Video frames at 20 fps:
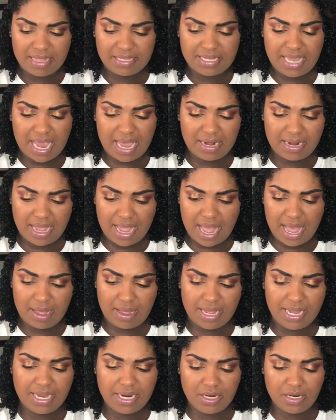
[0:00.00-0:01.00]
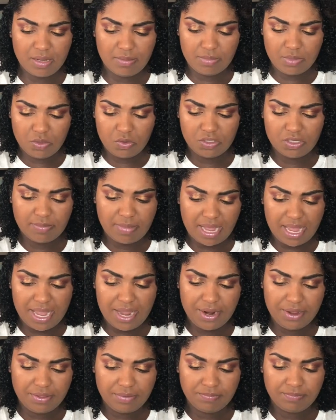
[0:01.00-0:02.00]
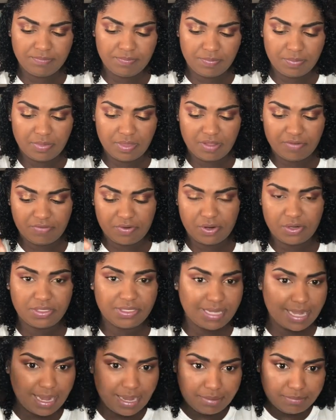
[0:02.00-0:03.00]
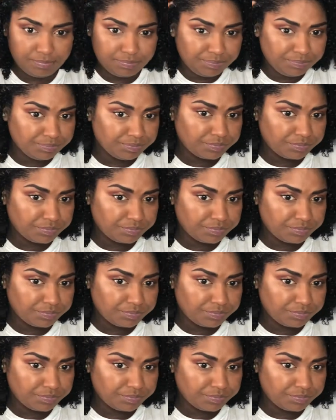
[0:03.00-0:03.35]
that's kind of how I end up losing my hair the first time.